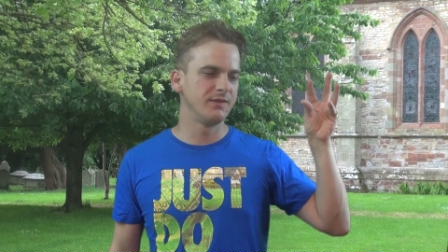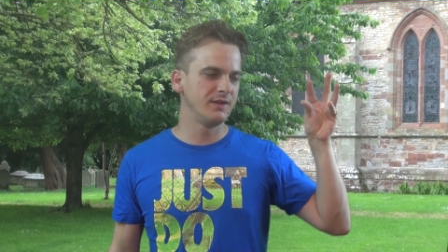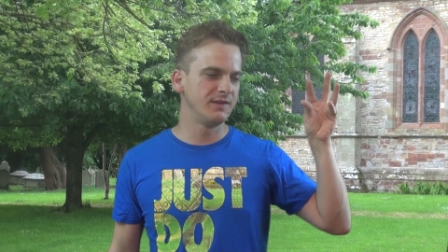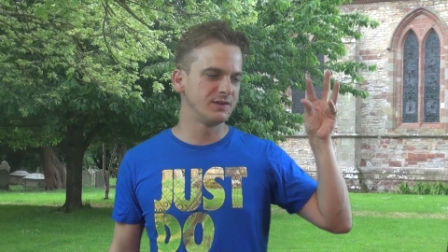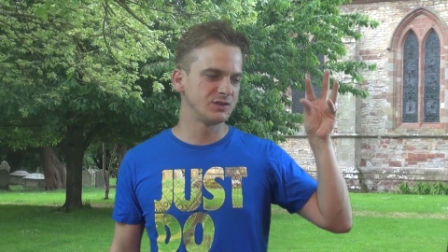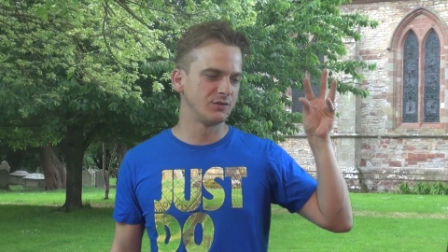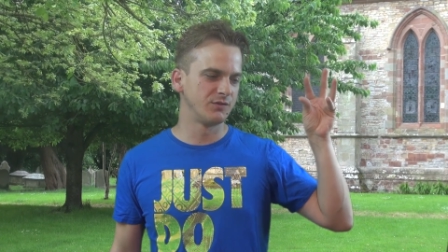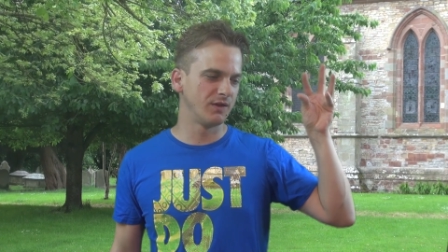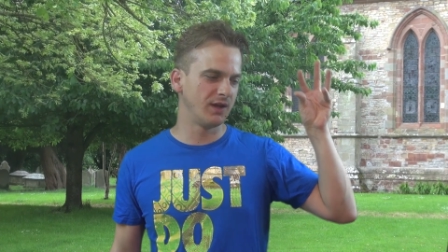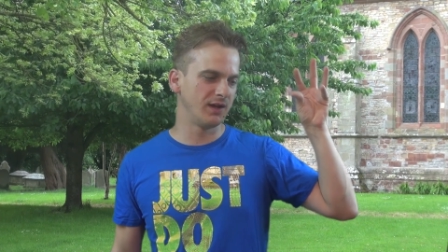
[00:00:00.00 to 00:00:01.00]
the sort
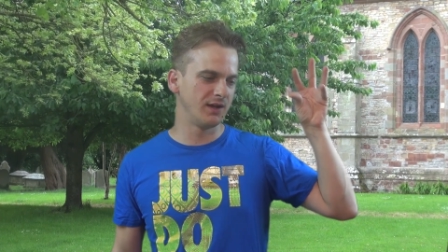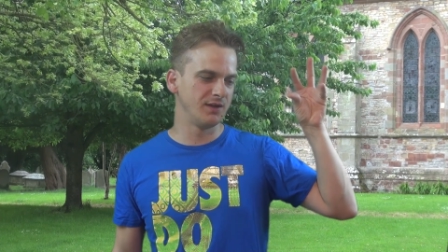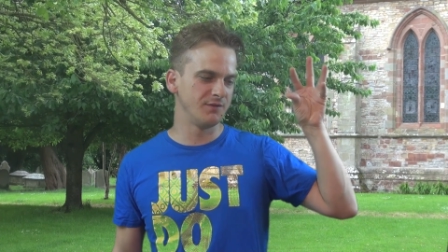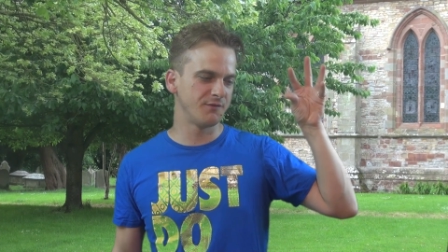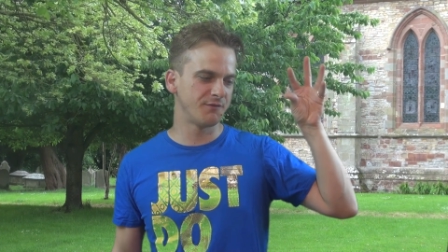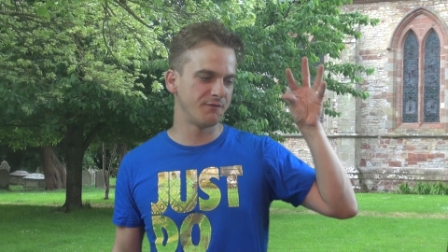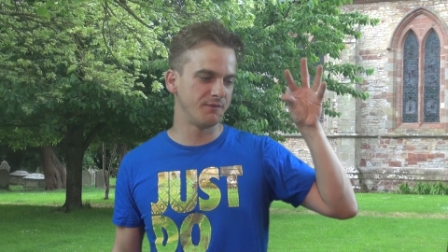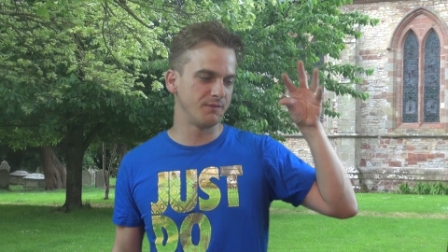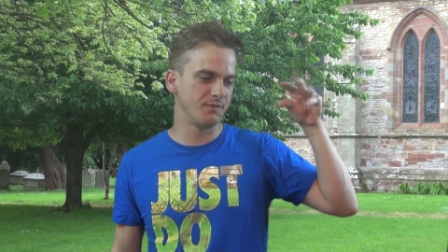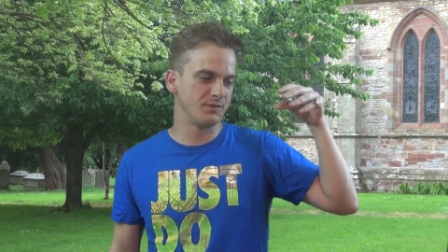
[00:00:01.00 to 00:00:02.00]
of
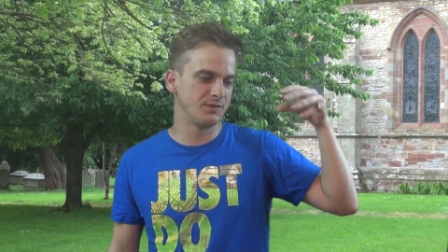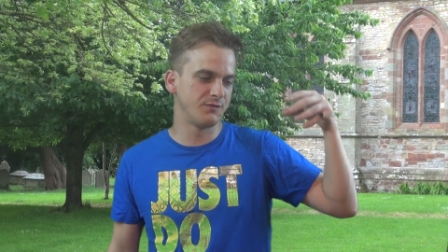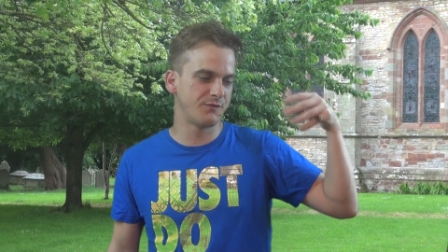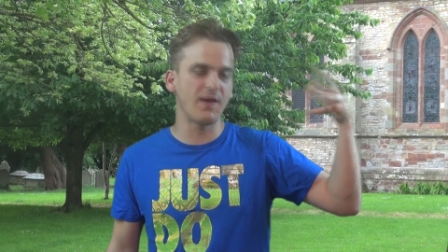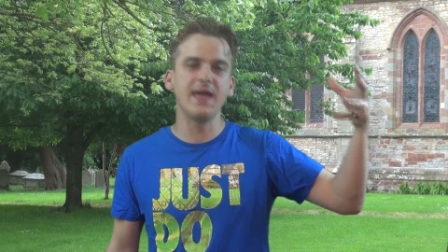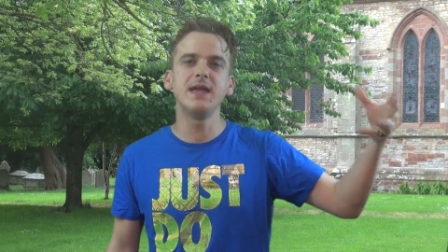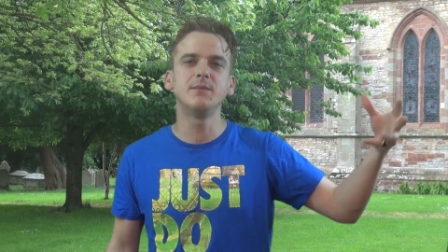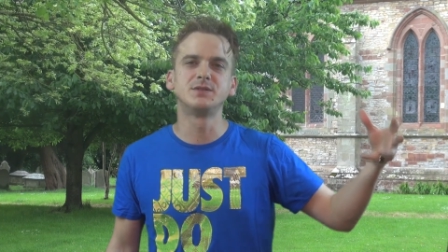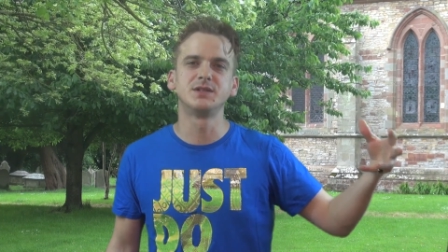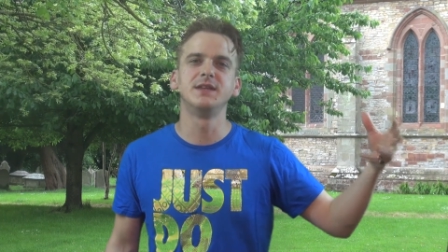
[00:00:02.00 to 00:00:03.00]

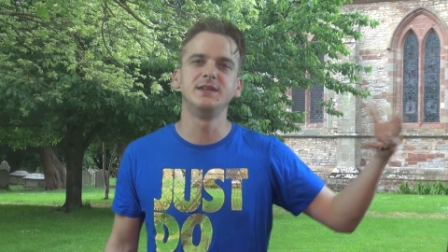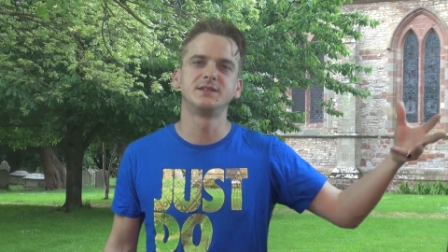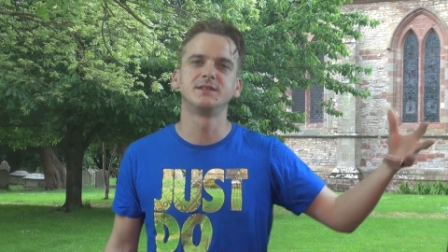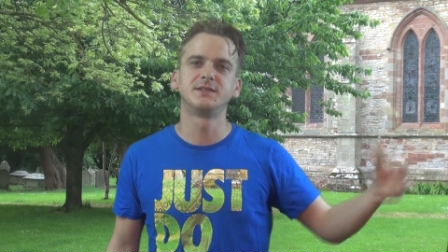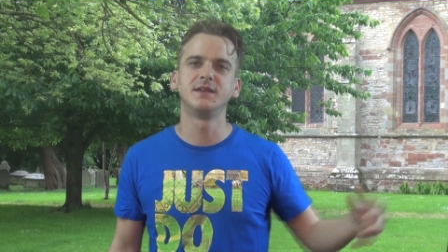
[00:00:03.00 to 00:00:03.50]
fame to these